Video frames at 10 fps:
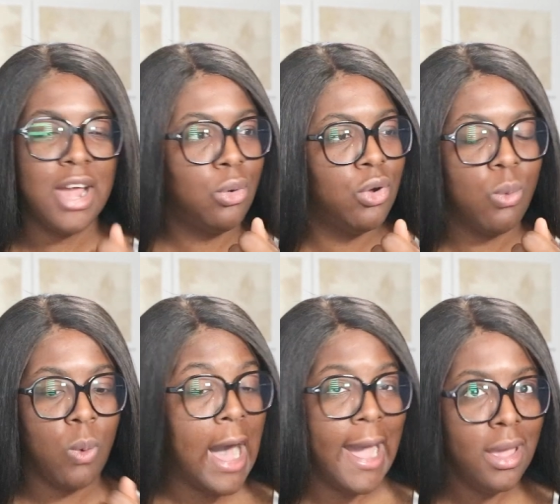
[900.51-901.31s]
I don't know
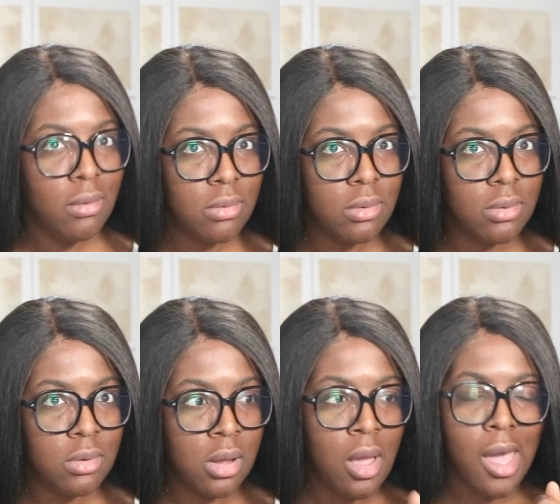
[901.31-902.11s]
why,
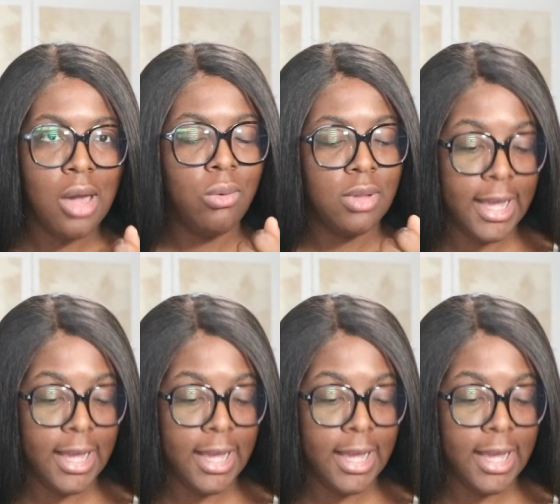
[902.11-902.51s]
I don't